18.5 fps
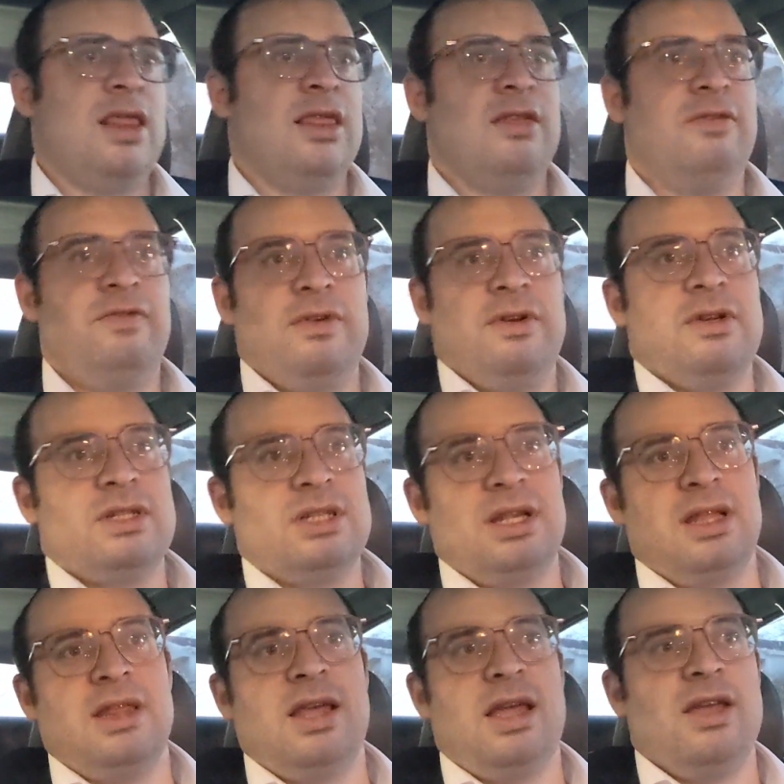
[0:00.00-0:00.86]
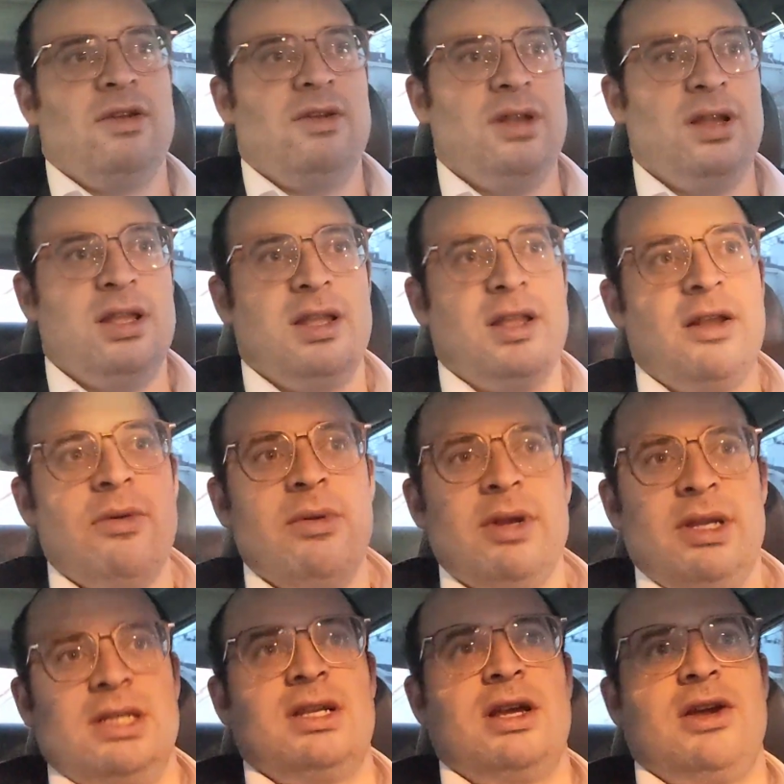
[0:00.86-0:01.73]
The first thing that you need to know
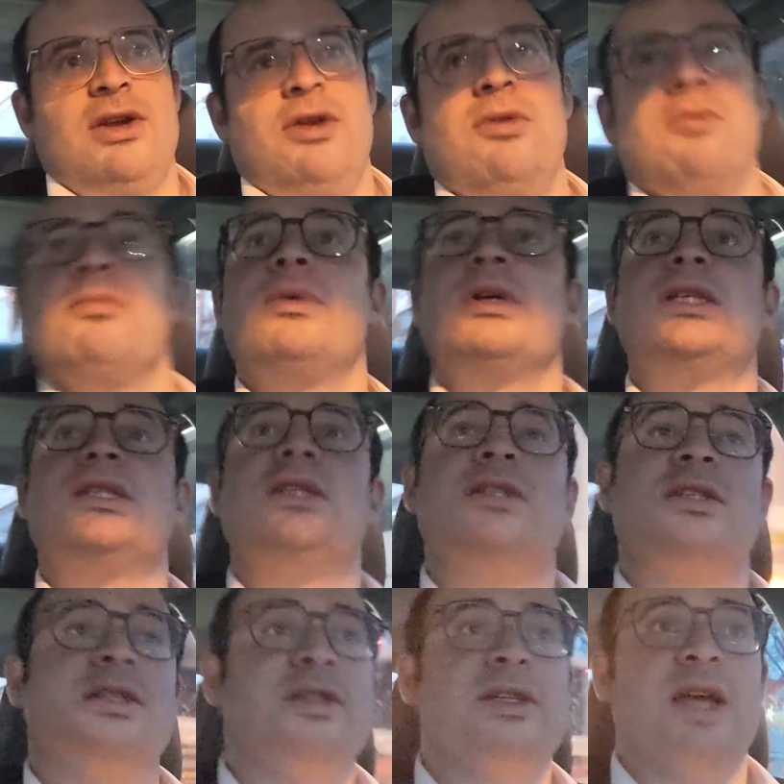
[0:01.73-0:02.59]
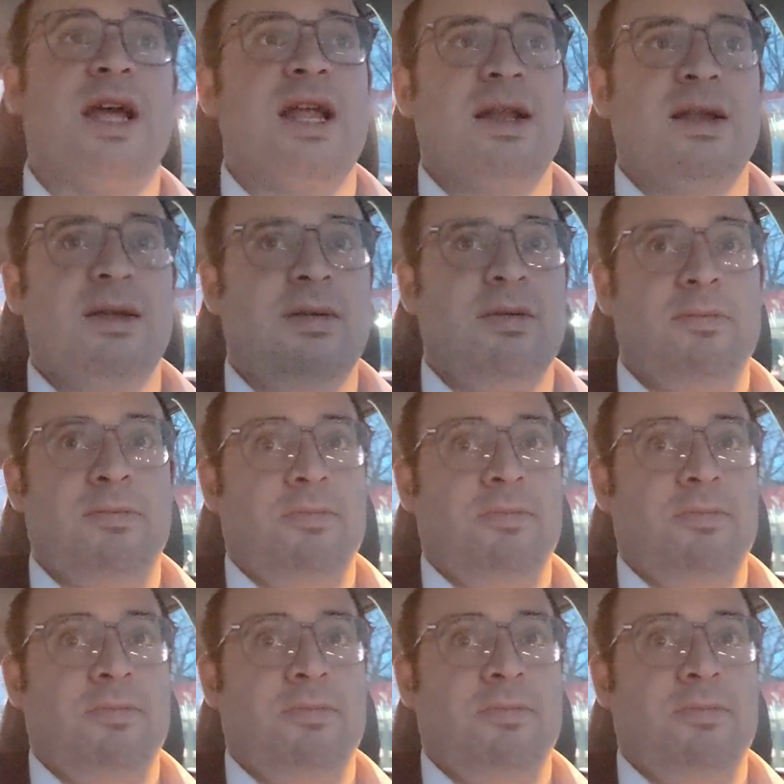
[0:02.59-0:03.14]
when you start your own business is you got to be